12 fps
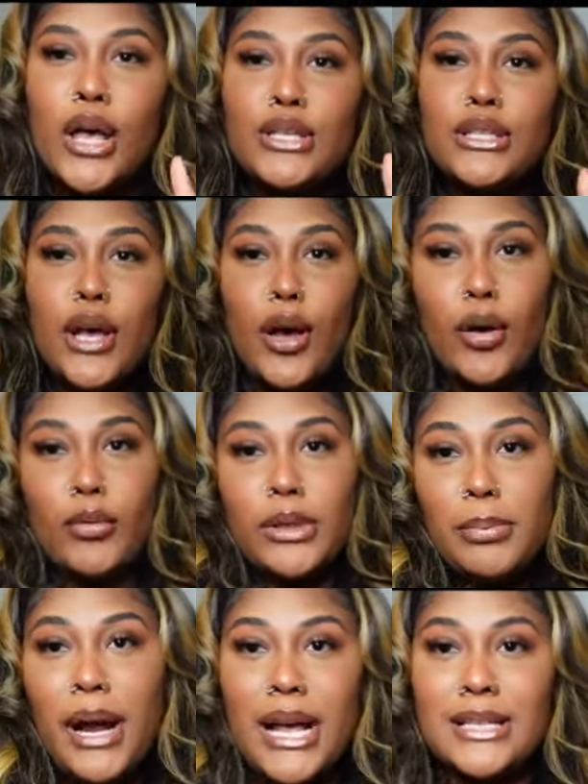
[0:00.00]
So
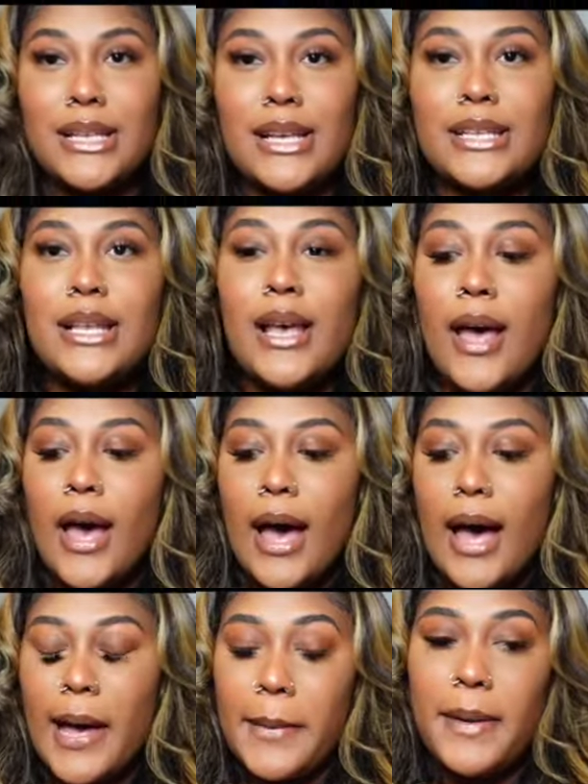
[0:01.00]
the process,
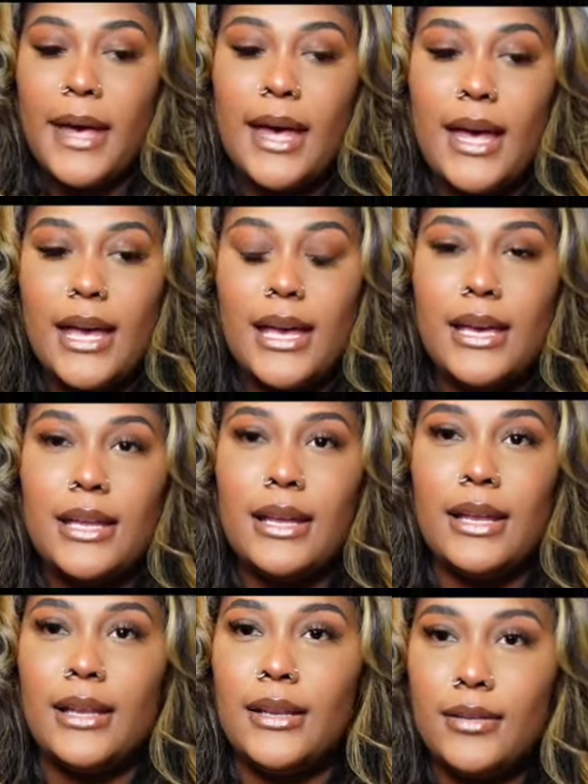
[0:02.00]
I paid
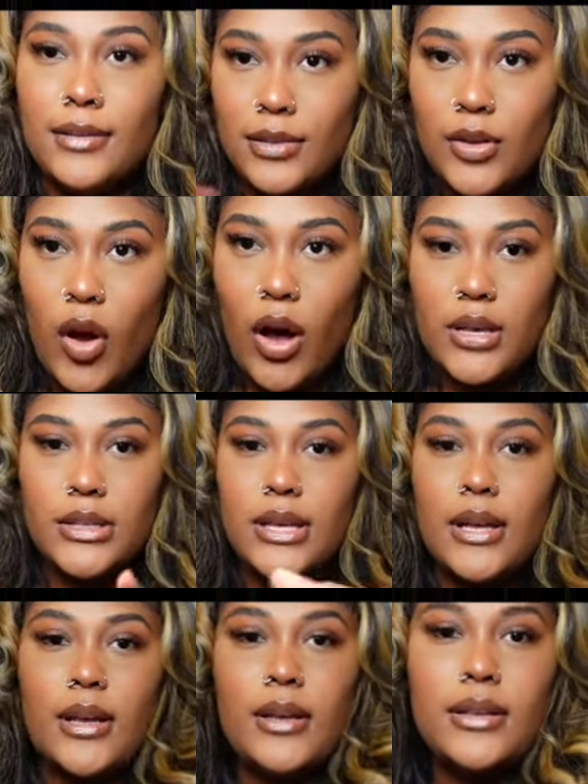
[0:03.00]
in cost.
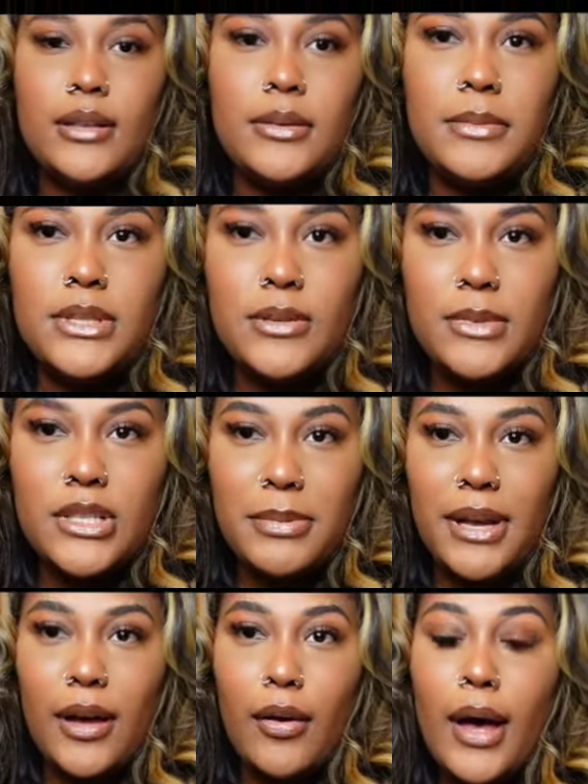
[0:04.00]
Let me zoom this
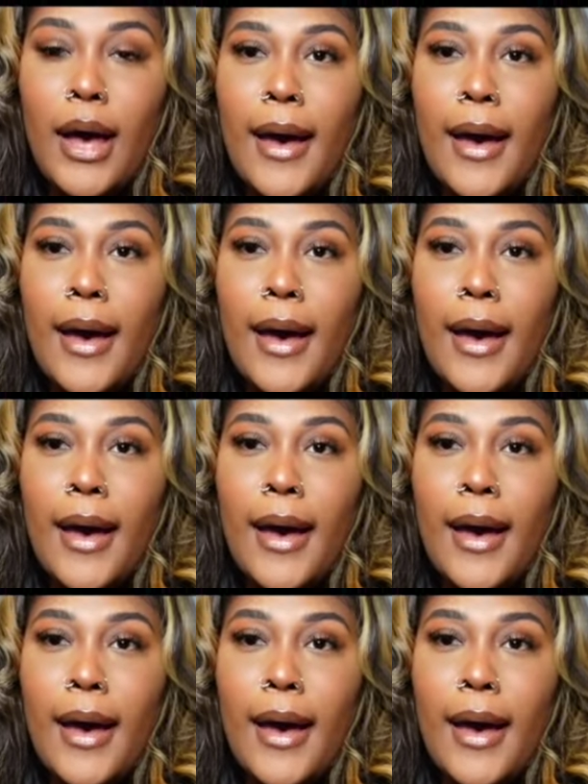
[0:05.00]
back out.